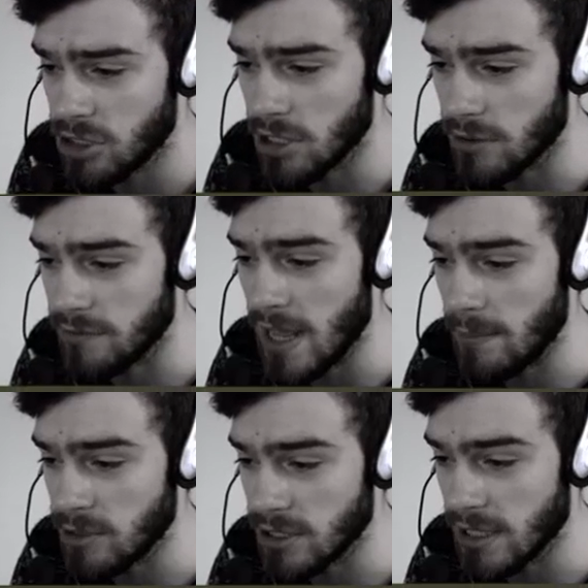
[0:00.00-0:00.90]
chunk of
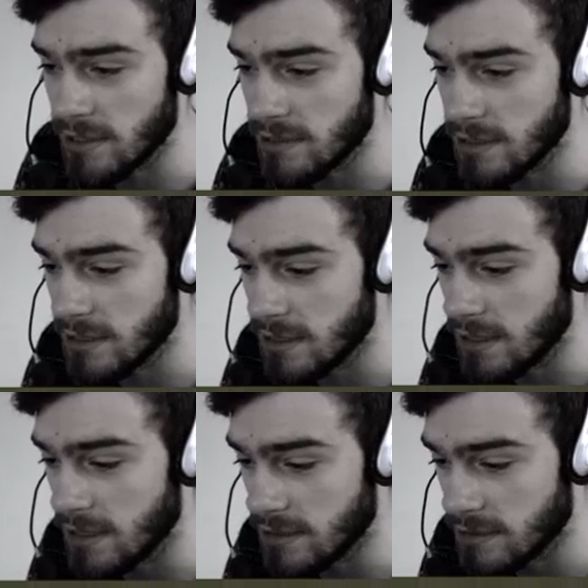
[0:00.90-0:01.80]
damage against
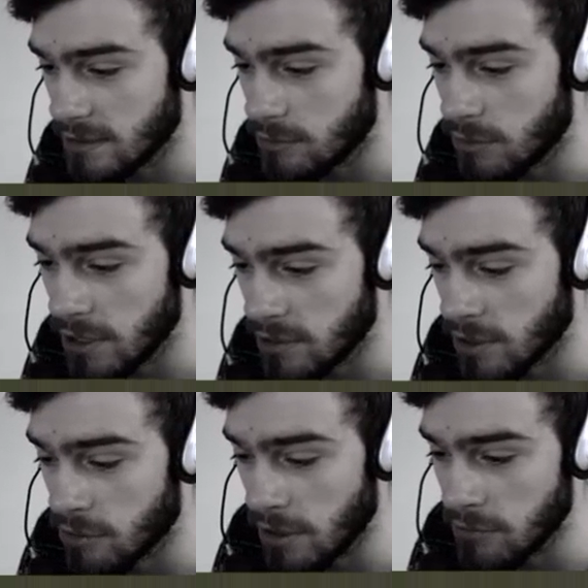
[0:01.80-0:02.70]
his right
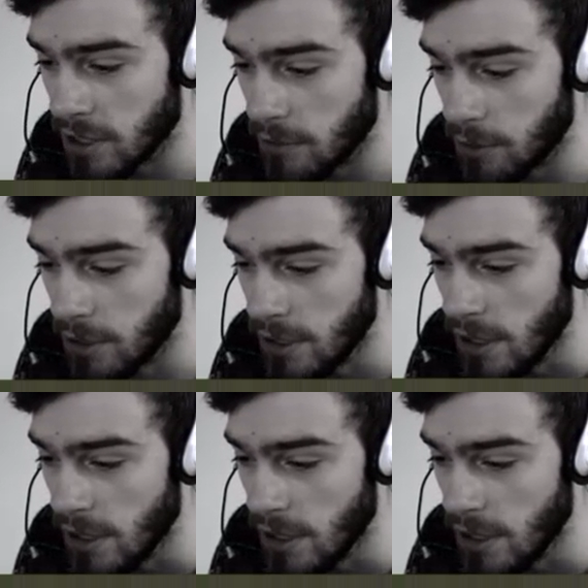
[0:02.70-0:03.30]
crown tower.